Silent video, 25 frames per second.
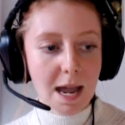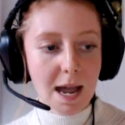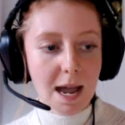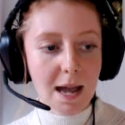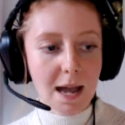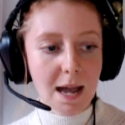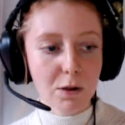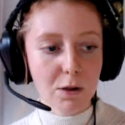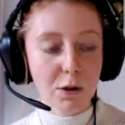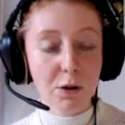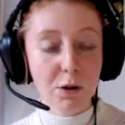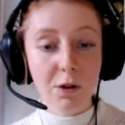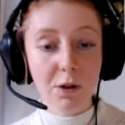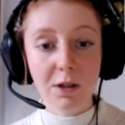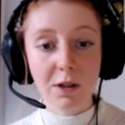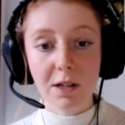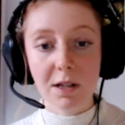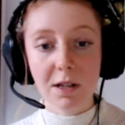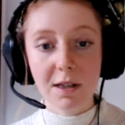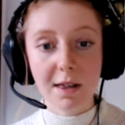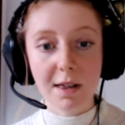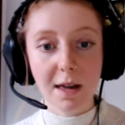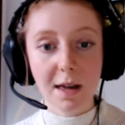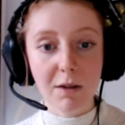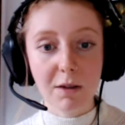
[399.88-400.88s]
and choosing
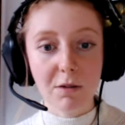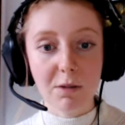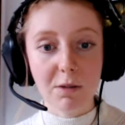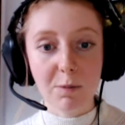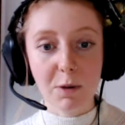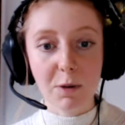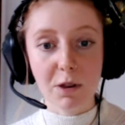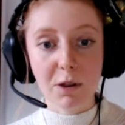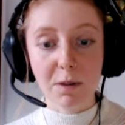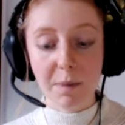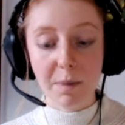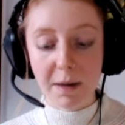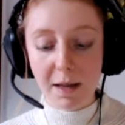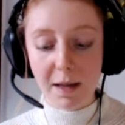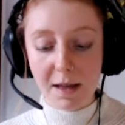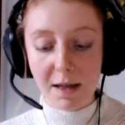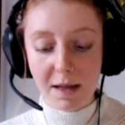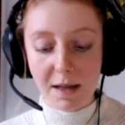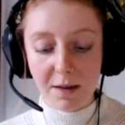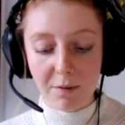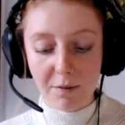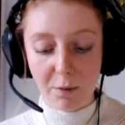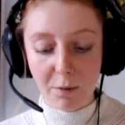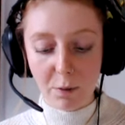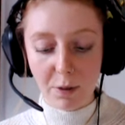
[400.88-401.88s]
to take
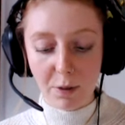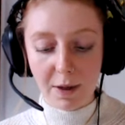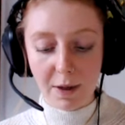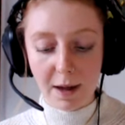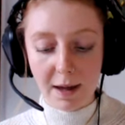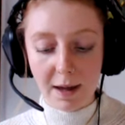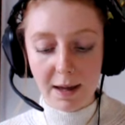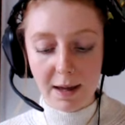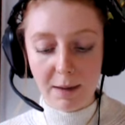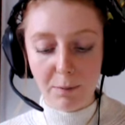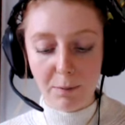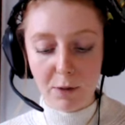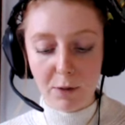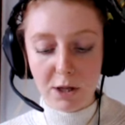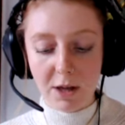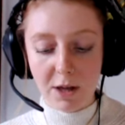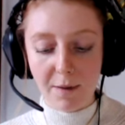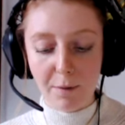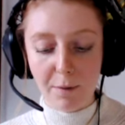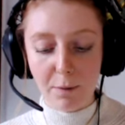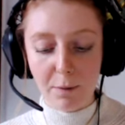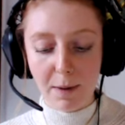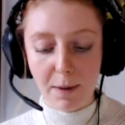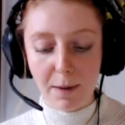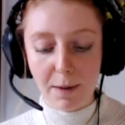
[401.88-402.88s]
responsibility for that in
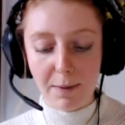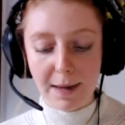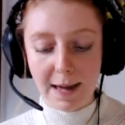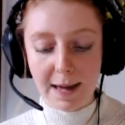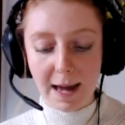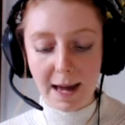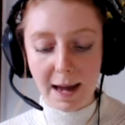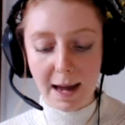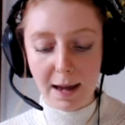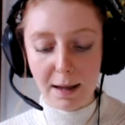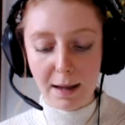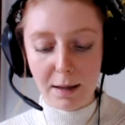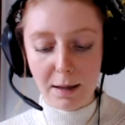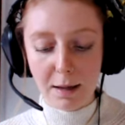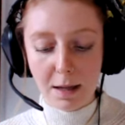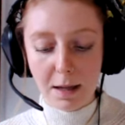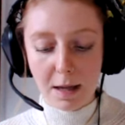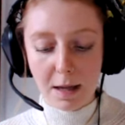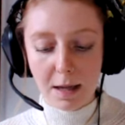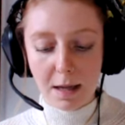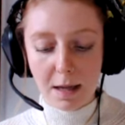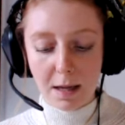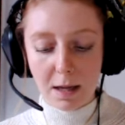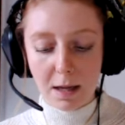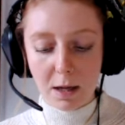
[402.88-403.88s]
whichever way we can,
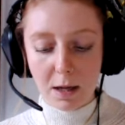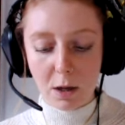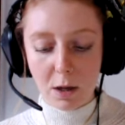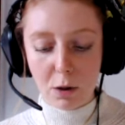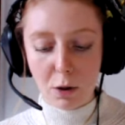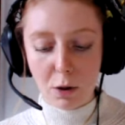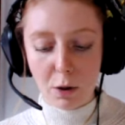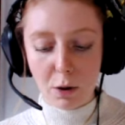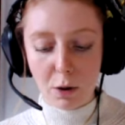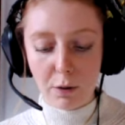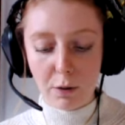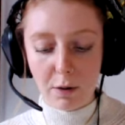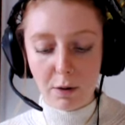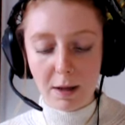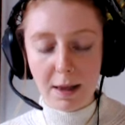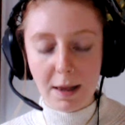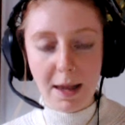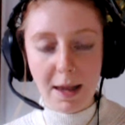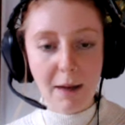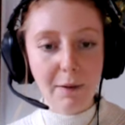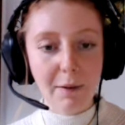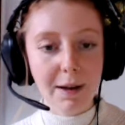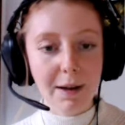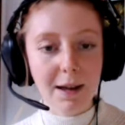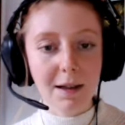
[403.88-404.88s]
you know,
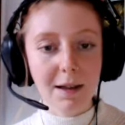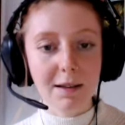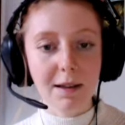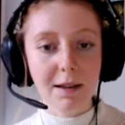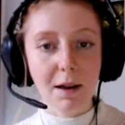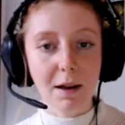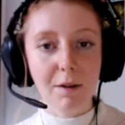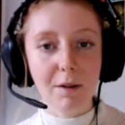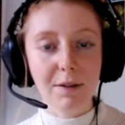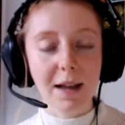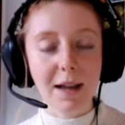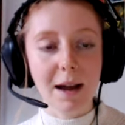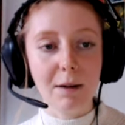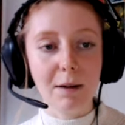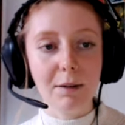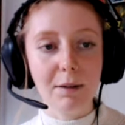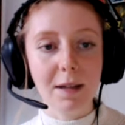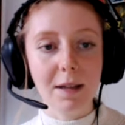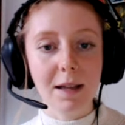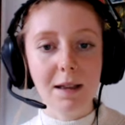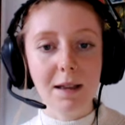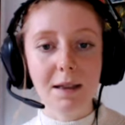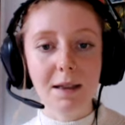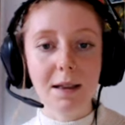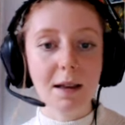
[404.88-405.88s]
allowing ourselves
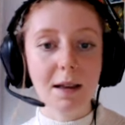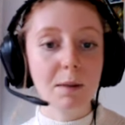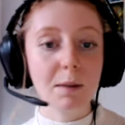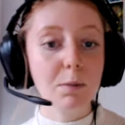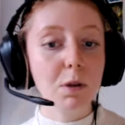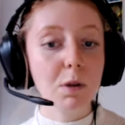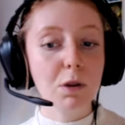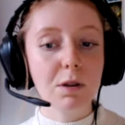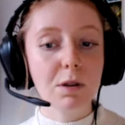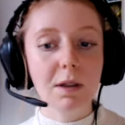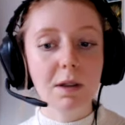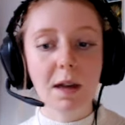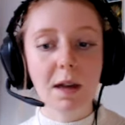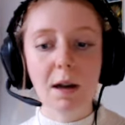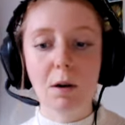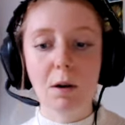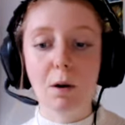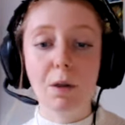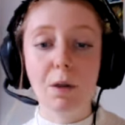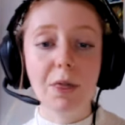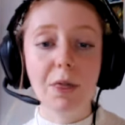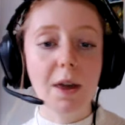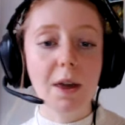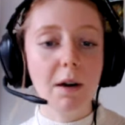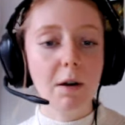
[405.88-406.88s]
outlets like music
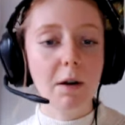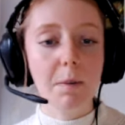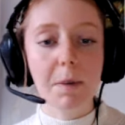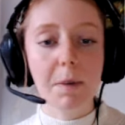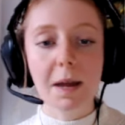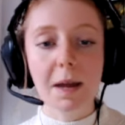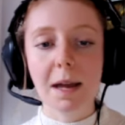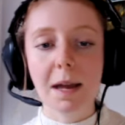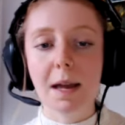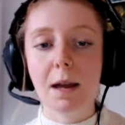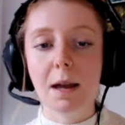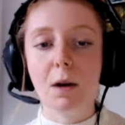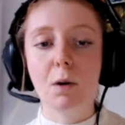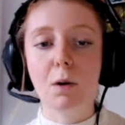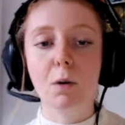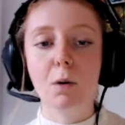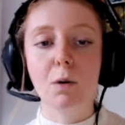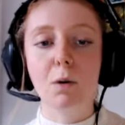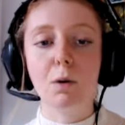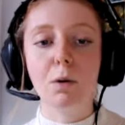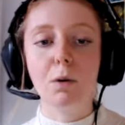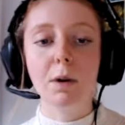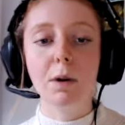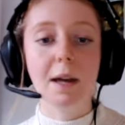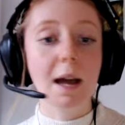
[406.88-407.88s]
or therapy
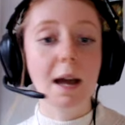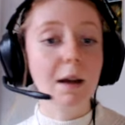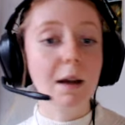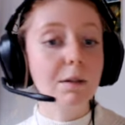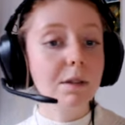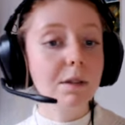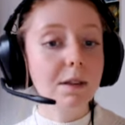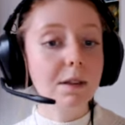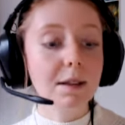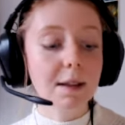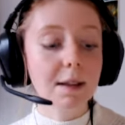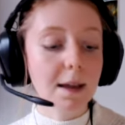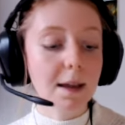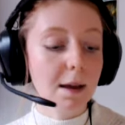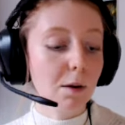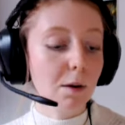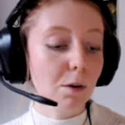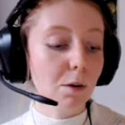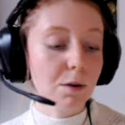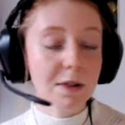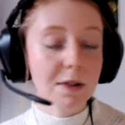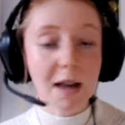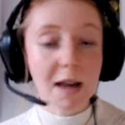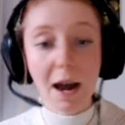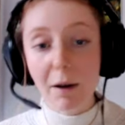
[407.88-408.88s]
or counseling
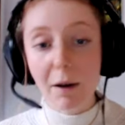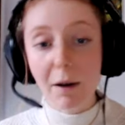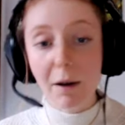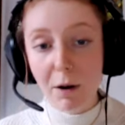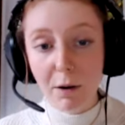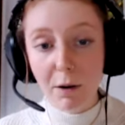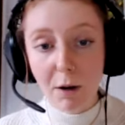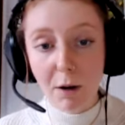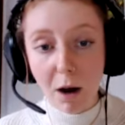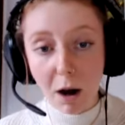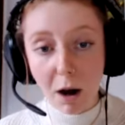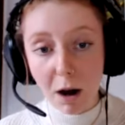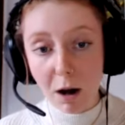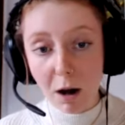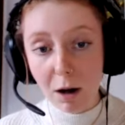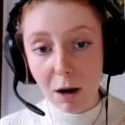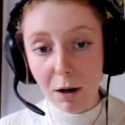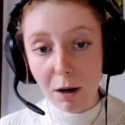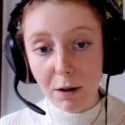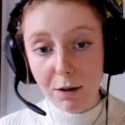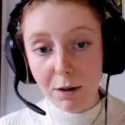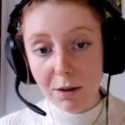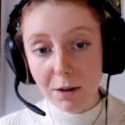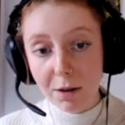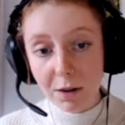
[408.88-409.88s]
or tarot
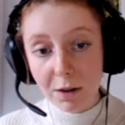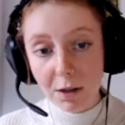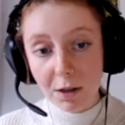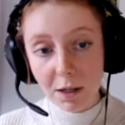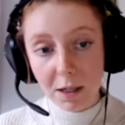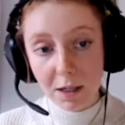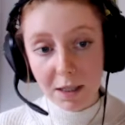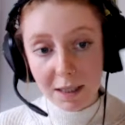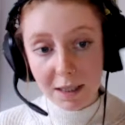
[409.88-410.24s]
cards.